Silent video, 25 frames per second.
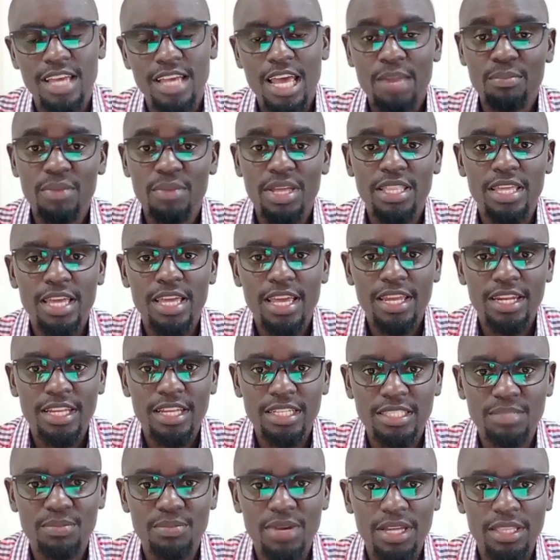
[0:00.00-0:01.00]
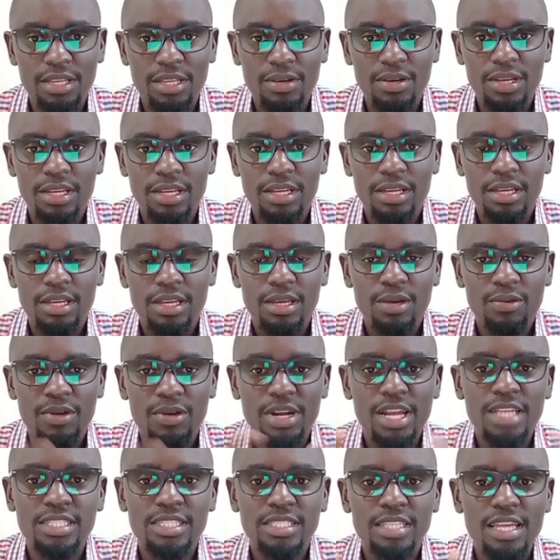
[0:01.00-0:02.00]
And by the energy, by the way,
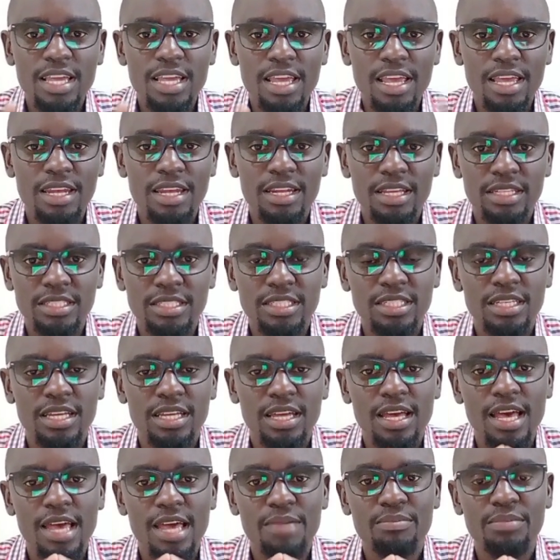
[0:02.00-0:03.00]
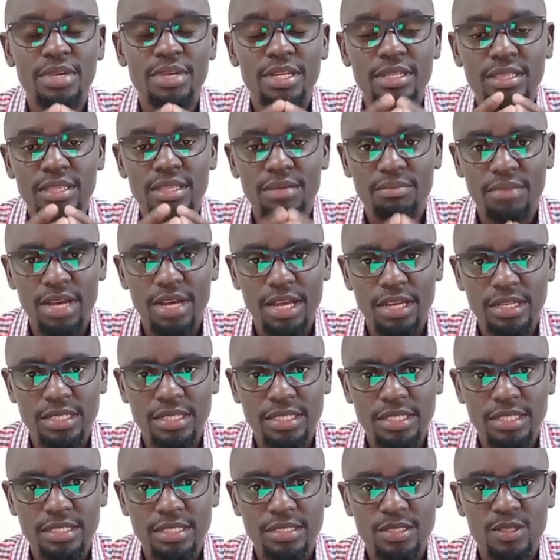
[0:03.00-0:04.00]
when I say energy, I mean the mind.
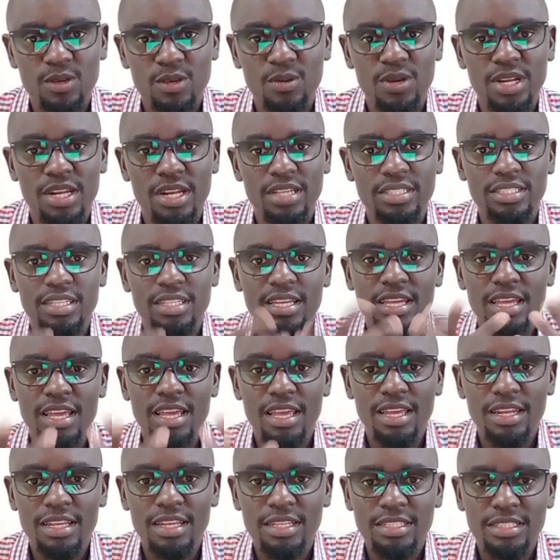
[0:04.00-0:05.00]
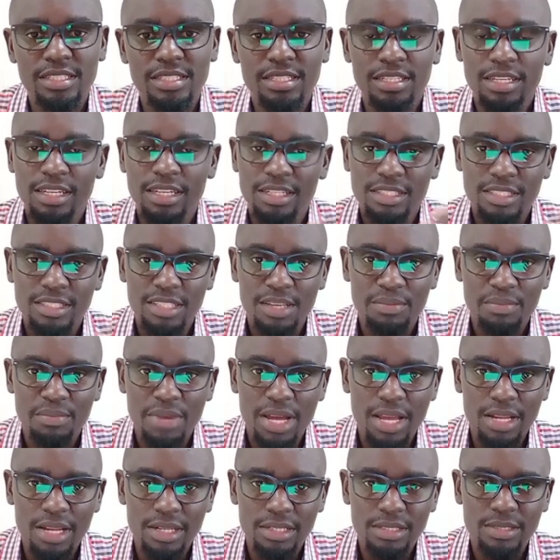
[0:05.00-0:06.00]
So when I say energy, it's the
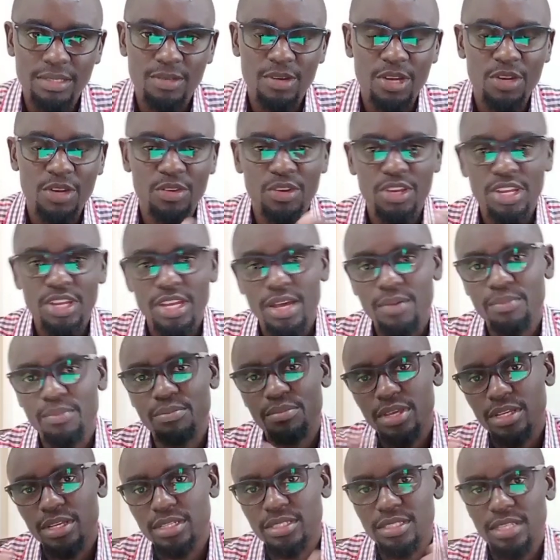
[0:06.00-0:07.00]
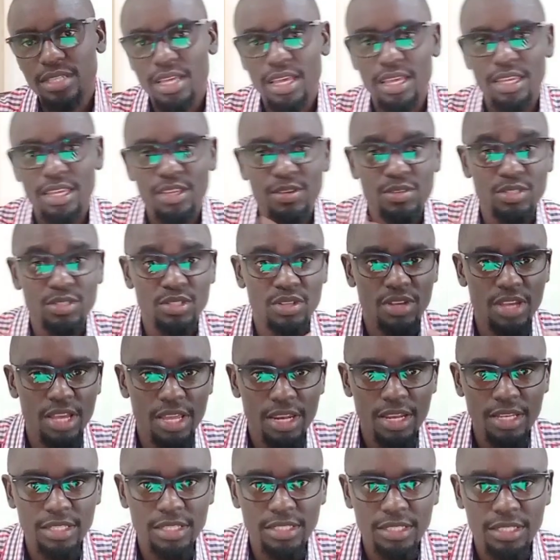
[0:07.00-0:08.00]
mind. So when you hear me saying use your
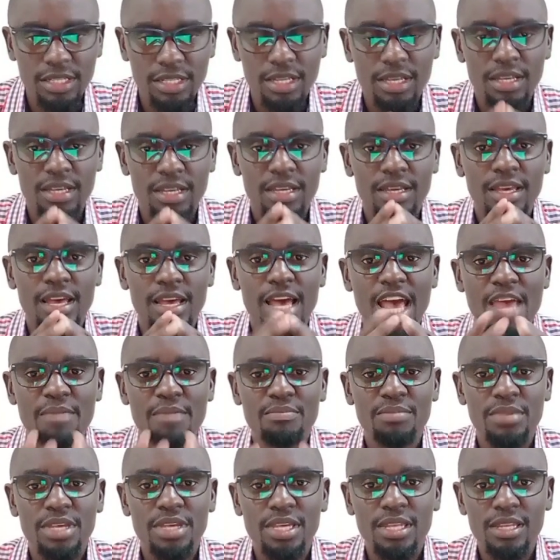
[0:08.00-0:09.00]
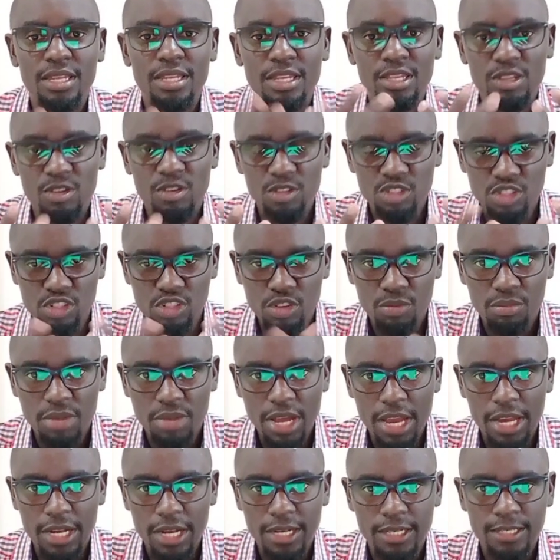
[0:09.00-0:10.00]
energy, I mean use your
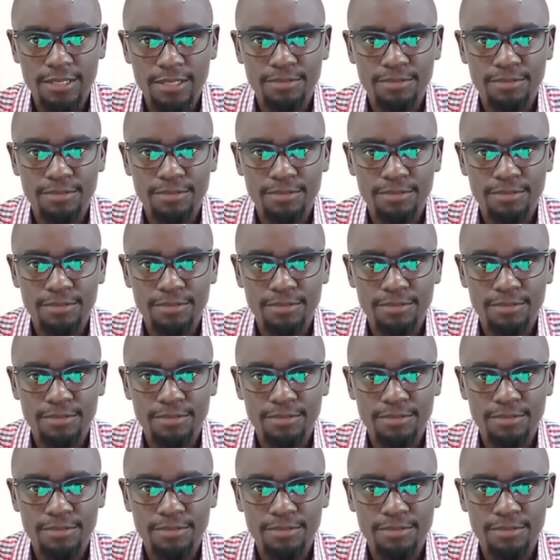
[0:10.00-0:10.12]
mind.